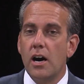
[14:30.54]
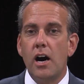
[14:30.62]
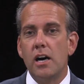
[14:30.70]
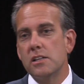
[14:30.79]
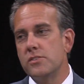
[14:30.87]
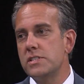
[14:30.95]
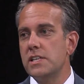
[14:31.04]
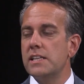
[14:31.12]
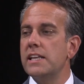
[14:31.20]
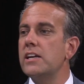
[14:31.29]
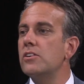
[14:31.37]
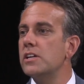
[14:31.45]
all of a sudden
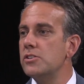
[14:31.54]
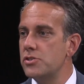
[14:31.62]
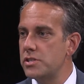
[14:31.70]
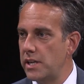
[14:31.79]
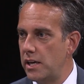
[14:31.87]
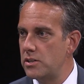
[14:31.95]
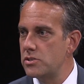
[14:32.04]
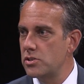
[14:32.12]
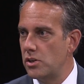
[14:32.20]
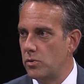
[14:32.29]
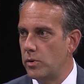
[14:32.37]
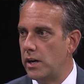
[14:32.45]
they don't understand
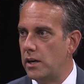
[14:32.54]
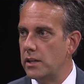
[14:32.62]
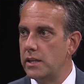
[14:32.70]
so well,